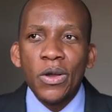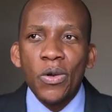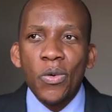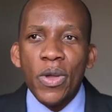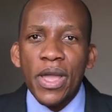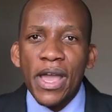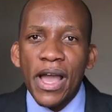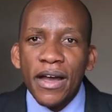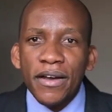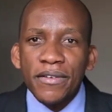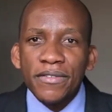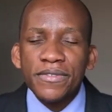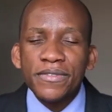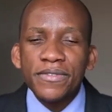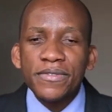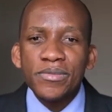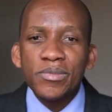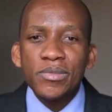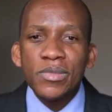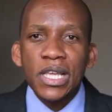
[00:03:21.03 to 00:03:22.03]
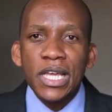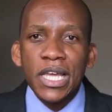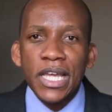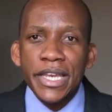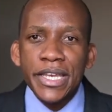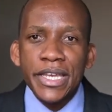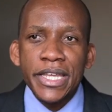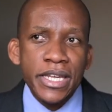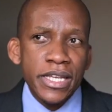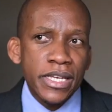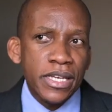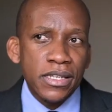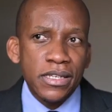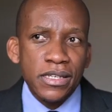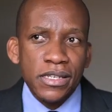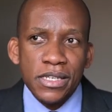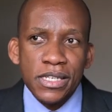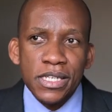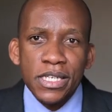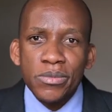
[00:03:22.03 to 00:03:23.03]
We have
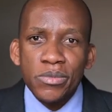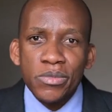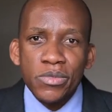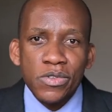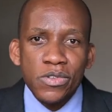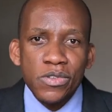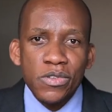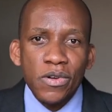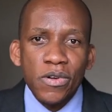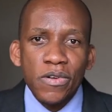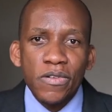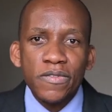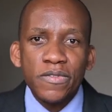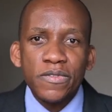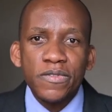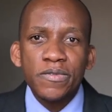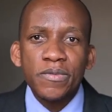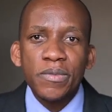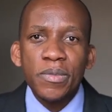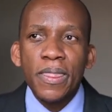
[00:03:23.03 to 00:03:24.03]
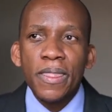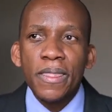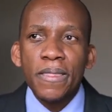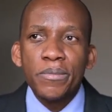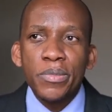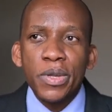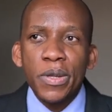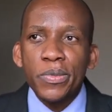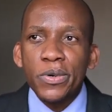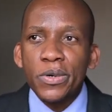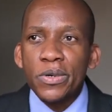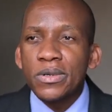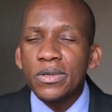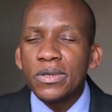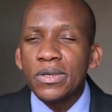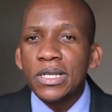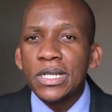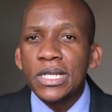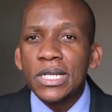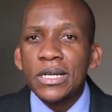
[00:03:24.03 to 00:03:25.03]
dedicated teams of people
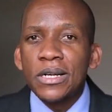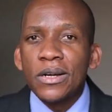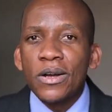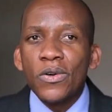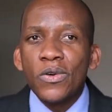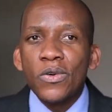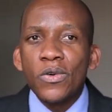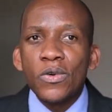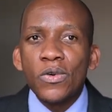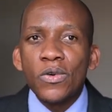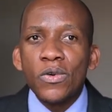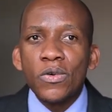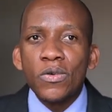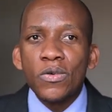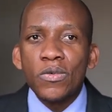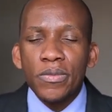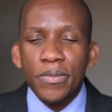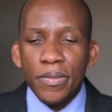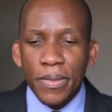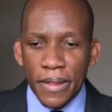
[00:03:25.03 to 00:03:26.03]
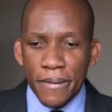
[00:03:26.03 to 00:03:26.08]
who